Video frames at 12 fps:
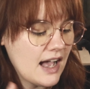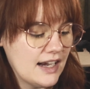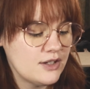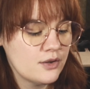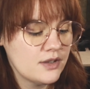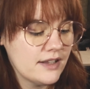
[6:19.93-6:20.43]
I
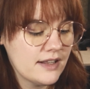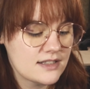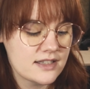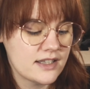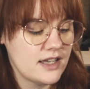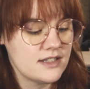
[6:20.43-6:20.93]
don't think
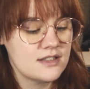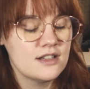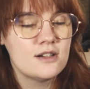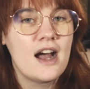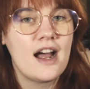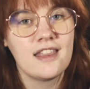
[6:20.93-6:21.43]
that's the case
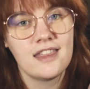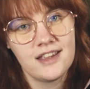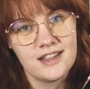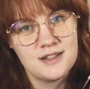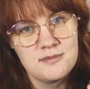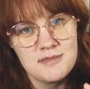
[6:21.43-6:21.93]
though. I
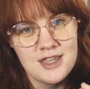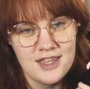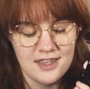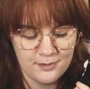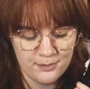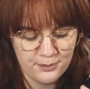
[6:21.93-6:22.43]
think it's
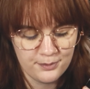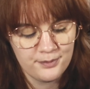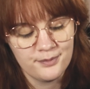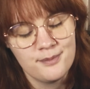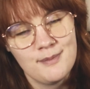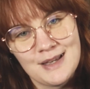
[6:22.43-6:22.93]
me
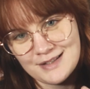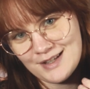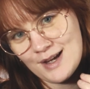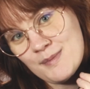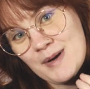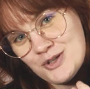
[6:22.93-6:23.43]

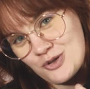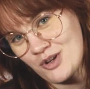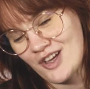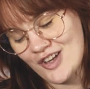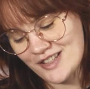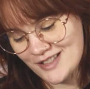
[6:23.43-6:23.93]
messing up my
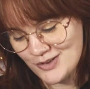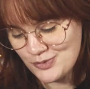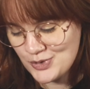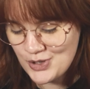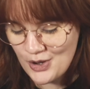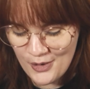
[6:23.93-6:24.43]

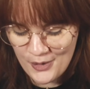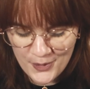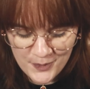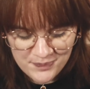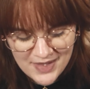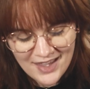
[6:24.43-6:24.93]
Joy-Cons.
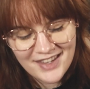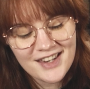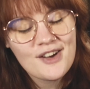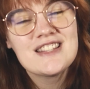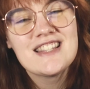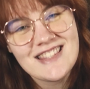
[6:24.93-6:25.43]
So, you
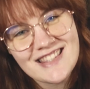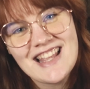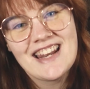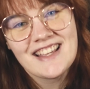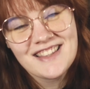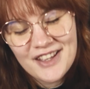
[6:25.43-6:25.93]
know, it's
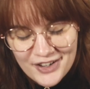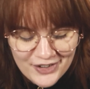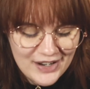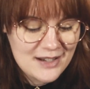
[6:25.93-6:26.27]
aesthetic though.